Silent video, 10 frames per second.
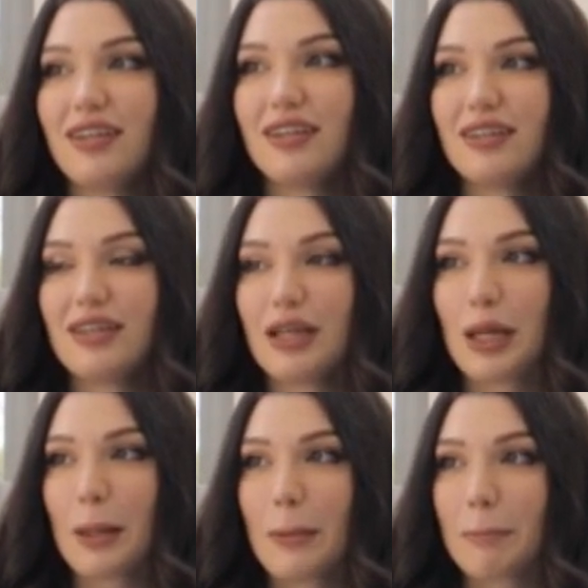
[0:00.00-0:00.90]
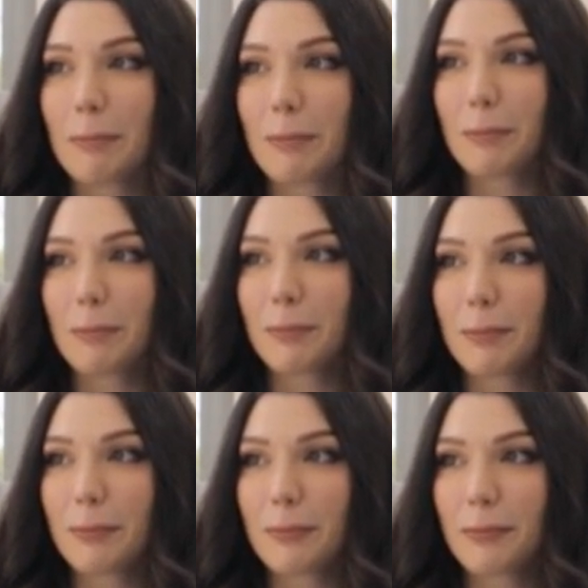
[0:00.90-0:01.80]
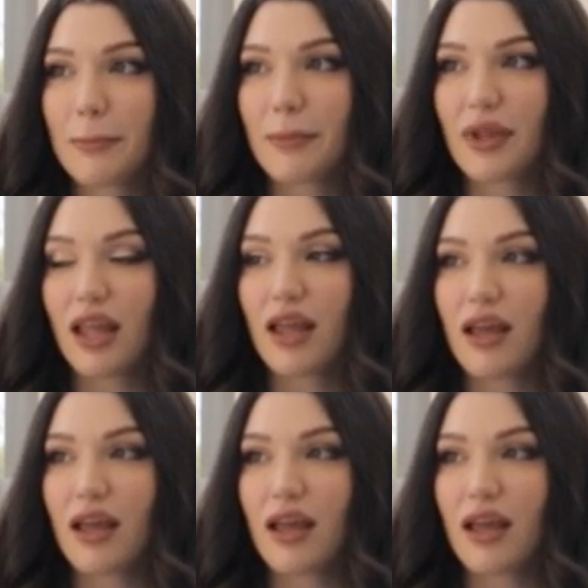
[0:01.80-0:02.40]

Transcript: Okay. Are you? Do you have anybody with you?